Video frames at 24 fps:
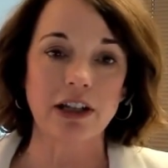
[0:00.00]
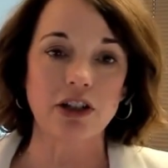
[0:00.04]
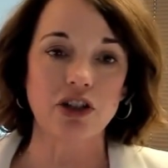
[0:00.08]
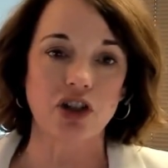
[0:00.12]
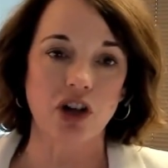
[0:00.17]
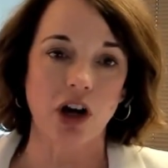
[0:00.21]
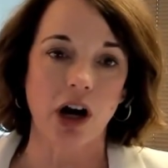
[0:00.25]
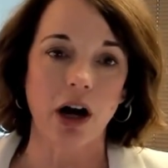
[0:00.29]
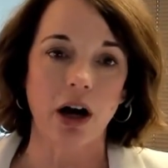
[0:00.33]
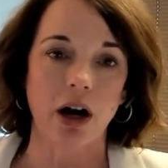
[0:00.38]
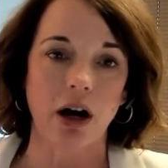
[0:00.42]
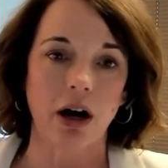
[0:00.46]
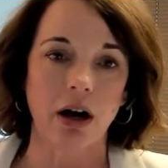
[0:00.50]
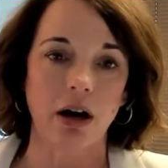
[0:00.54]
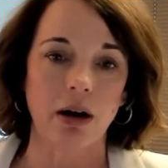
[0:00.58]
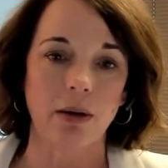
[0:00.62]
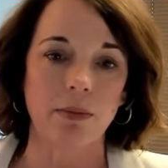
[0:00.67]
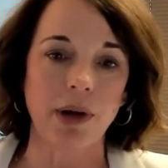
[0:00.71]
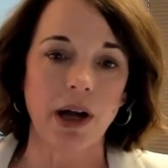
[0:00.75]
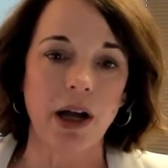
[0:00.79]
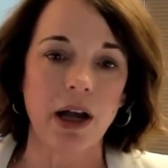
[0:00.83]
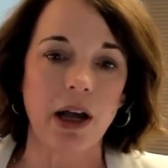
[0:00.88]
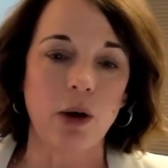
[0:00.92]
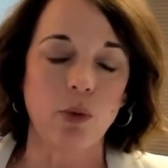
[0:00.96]

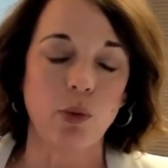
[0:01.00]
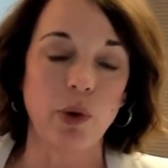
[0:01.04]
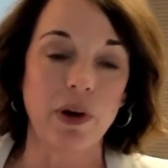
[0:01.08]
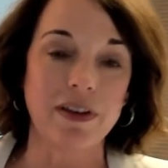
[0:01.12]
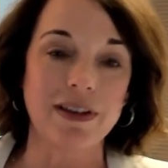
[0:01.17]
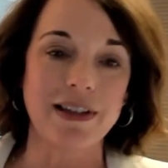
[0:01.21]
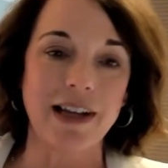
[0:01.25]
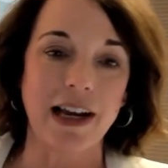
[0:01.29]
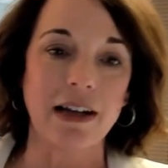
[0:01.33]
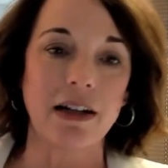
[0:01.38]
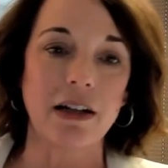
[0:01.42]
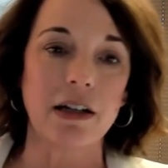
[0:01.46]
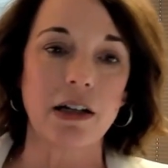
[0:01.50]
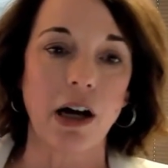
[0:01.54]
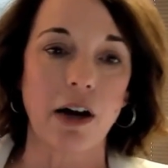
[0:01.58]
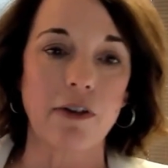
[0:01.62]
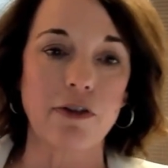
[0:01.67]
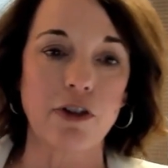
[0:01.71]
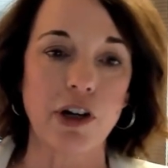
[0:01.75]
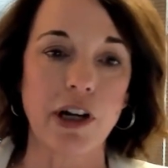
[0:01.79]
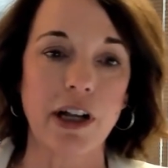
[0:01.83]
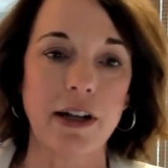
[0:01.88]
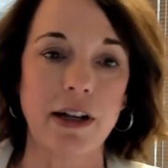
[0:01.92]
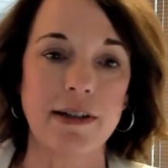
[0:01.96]
job with data
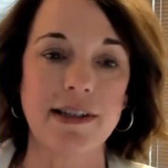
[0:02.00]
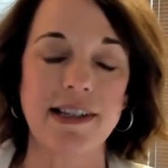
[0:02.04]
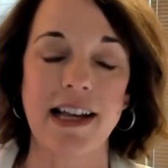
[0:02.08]
governance